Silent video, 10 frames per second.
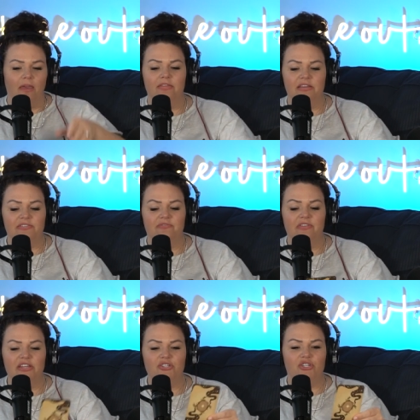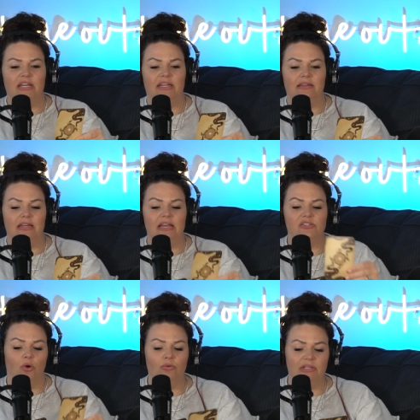this vision
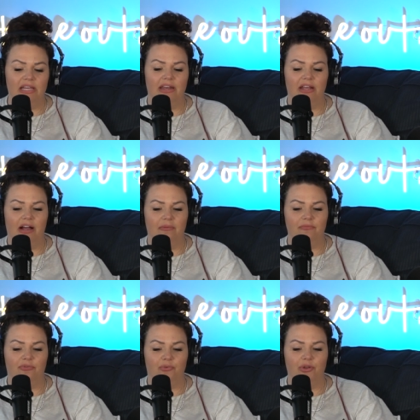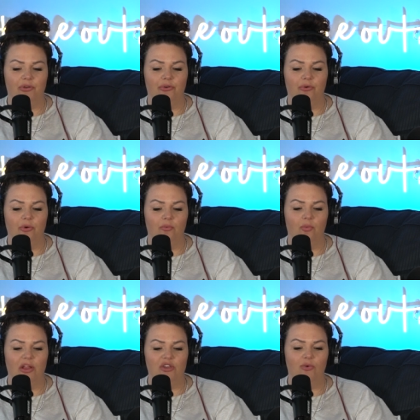is only going to come through
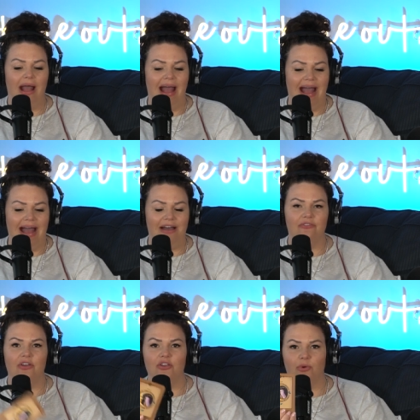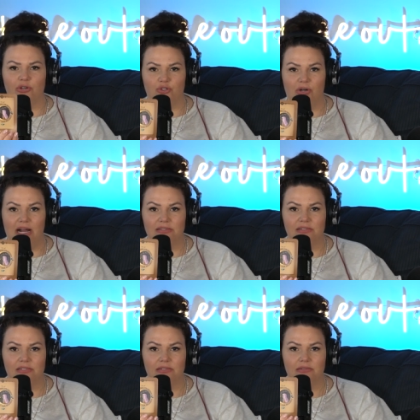when you have your
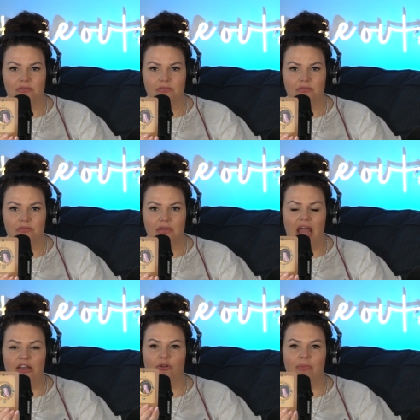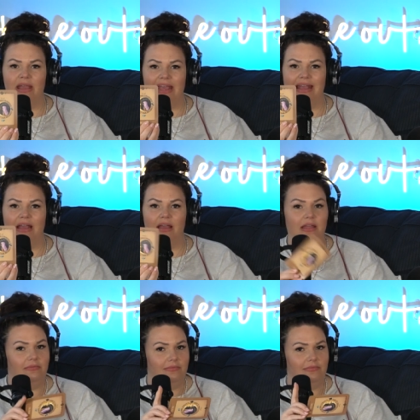trust and you're making
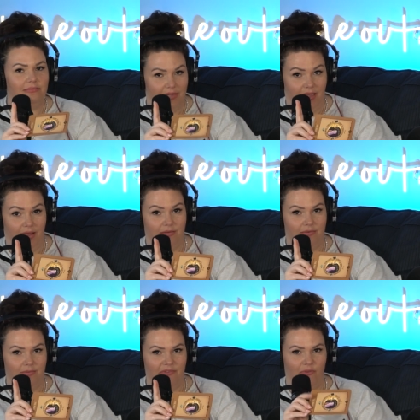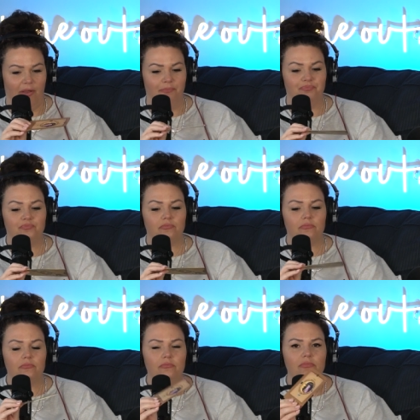and uh, uh, wait for it
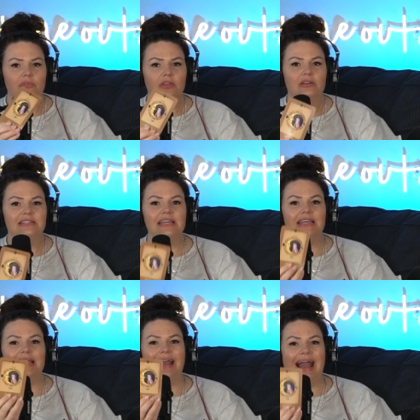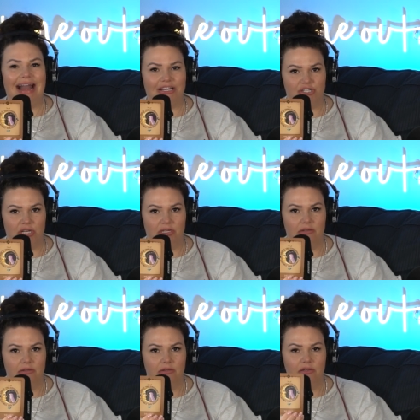taking action
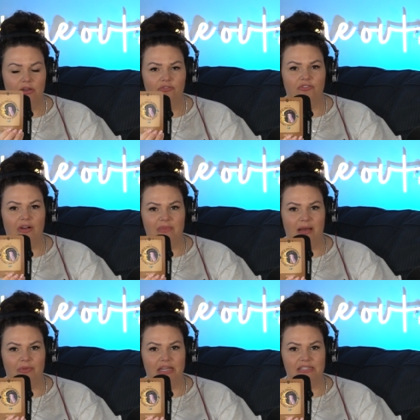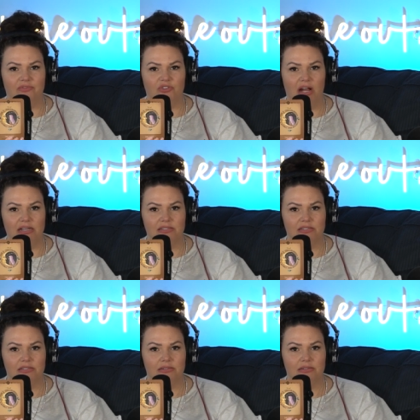from that place of
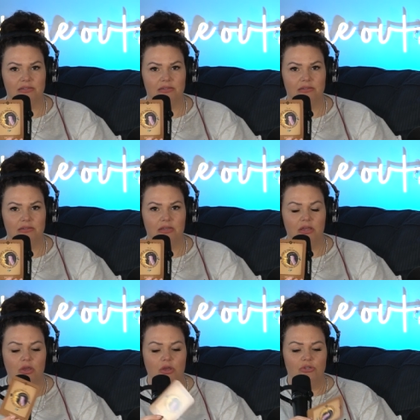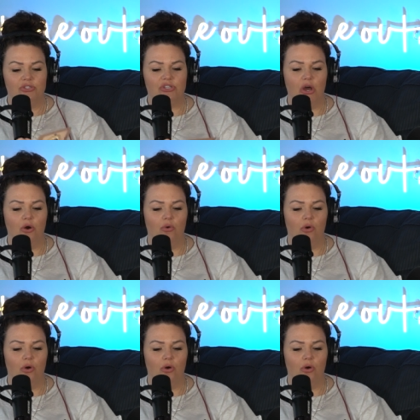trust. So